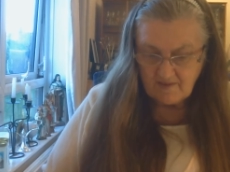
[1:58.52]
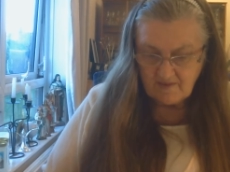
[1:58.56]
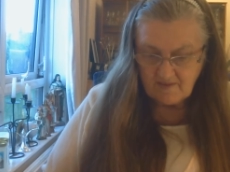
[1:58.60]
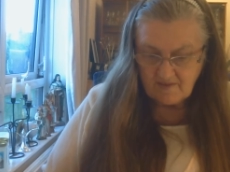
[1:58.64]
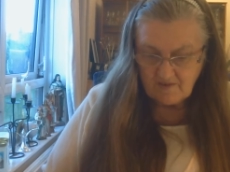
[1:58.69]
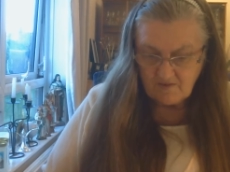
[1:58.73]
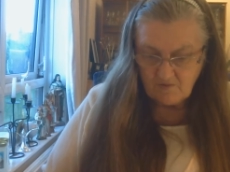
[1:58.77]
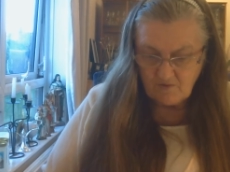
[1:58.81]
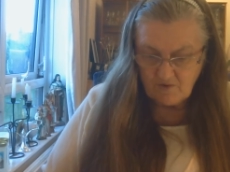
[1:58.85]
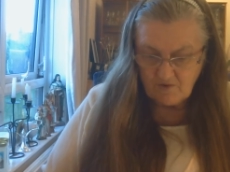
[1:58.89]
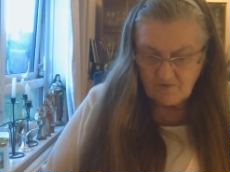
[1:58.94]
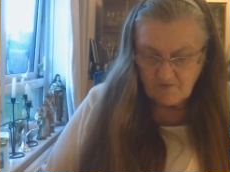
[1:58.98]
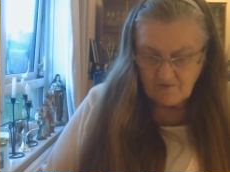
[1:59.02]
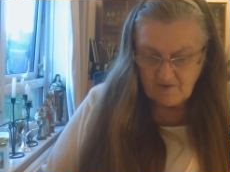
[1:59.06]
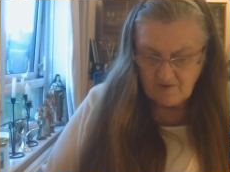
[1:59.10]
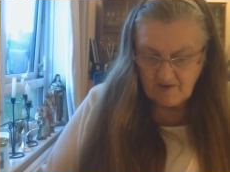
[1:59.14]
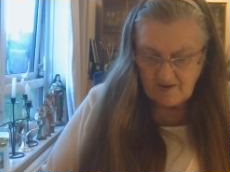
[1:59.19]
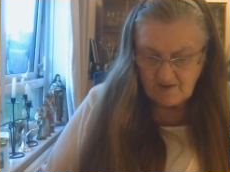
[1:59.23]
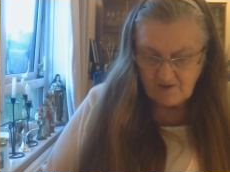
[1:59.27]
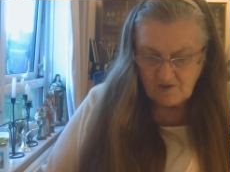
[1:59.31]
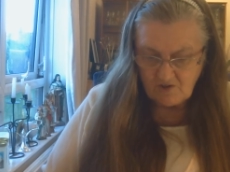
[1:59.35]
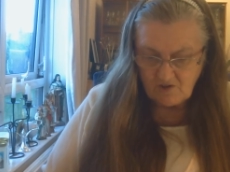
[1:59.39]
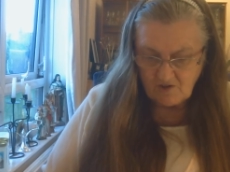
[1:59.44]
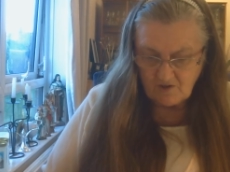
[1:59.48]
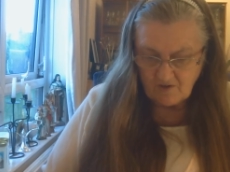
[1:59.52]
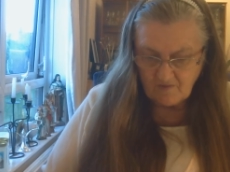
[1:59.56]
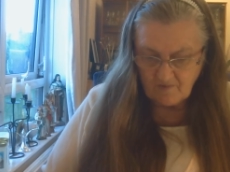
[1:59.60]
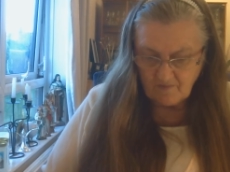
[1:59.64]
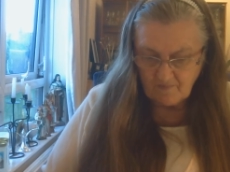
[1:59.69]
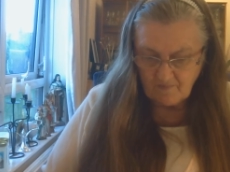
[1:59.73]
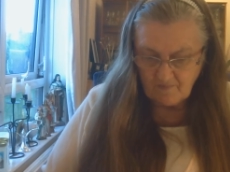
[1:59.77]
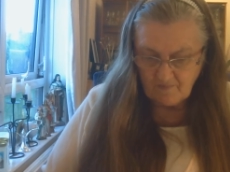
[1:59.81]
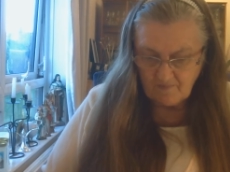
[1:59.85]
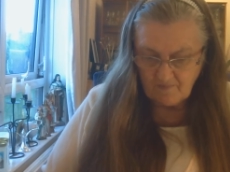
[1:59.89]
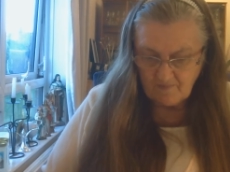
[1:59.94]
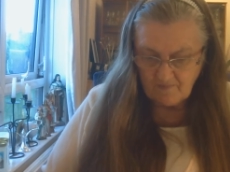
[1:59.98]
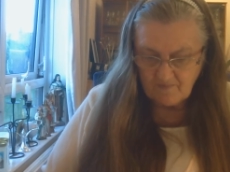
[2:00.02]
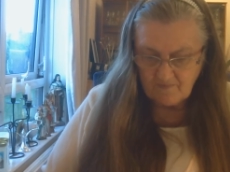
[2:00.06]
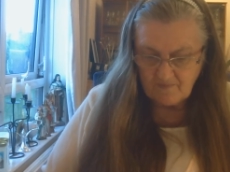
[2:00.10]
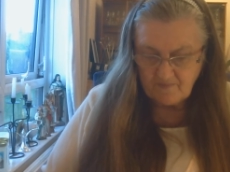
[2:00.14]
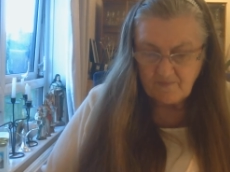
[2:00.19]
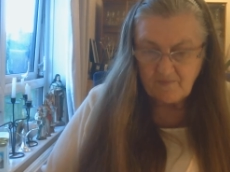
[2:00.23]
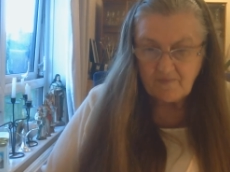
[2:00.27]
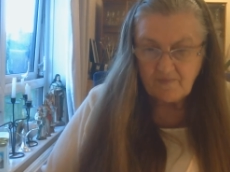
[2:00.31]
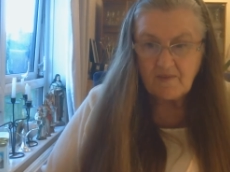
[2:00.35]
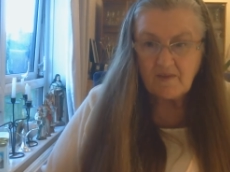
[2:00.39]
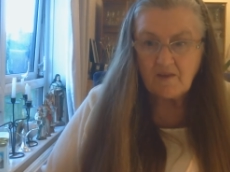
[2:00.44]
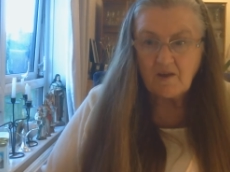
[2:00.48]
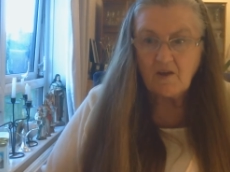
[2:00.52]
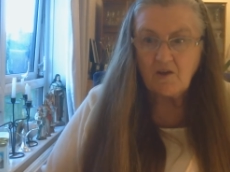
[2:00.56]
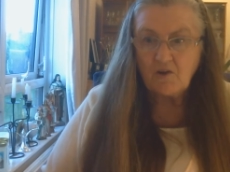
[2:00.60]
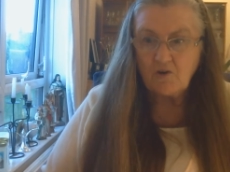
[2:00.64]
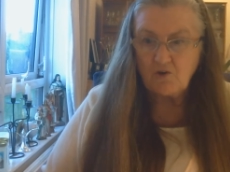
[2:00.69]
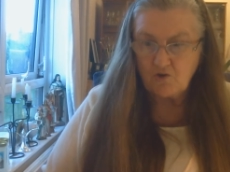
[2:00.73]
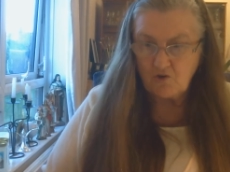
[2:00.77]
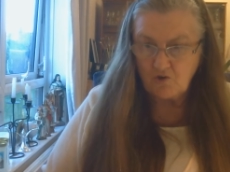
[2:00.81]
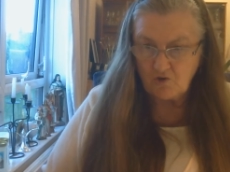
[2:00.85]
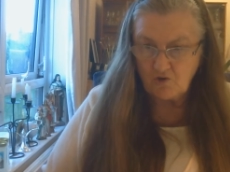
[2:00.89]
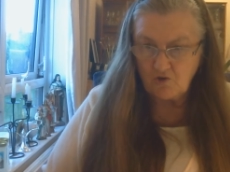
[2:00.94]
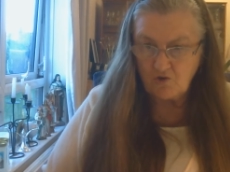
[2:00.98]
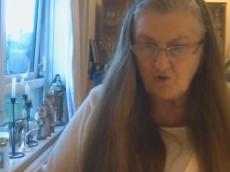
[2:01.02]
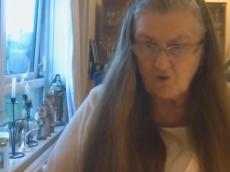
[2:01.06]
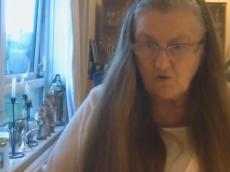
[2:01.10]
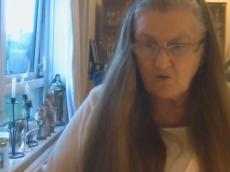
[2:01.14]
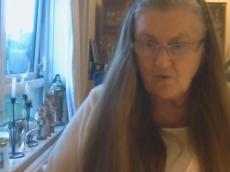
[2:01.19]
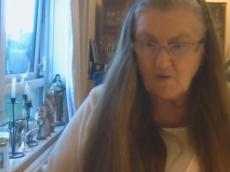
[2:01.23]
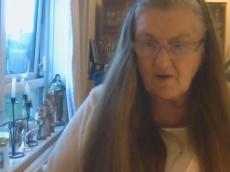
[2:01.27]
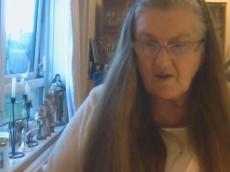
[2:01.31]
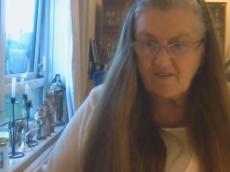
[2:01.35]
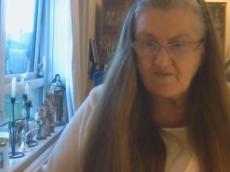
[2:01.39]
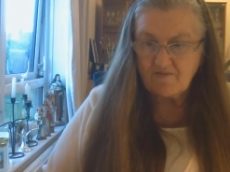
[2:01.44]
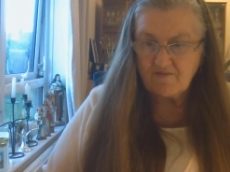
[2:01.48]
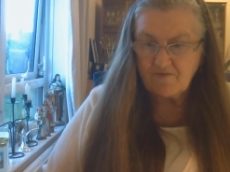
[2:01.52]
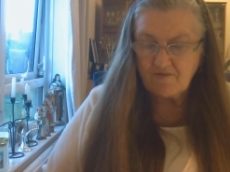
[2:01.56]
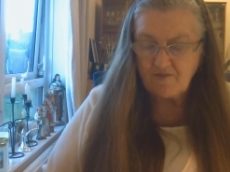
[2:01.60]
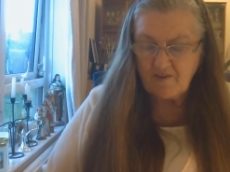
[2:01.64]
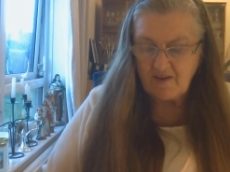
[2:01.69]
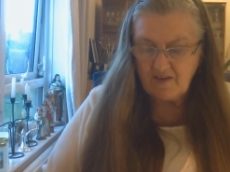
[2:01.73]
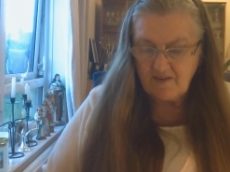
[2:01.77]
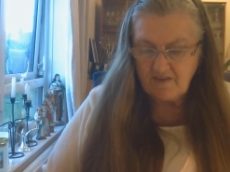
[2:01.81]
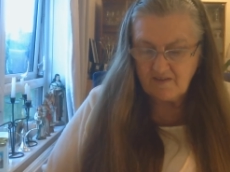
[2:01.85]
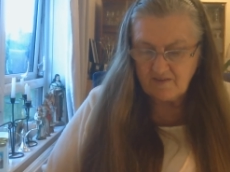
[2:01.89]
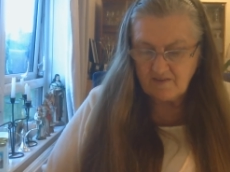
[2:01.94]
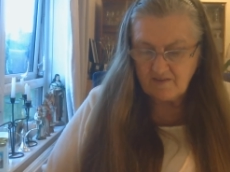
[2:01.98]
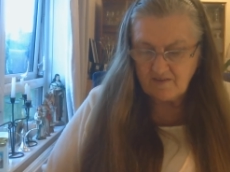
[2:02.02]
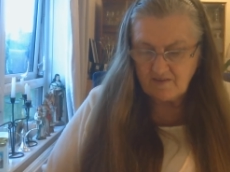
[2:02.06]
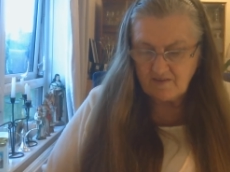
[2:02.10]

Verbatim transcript: the reflection Do you have faith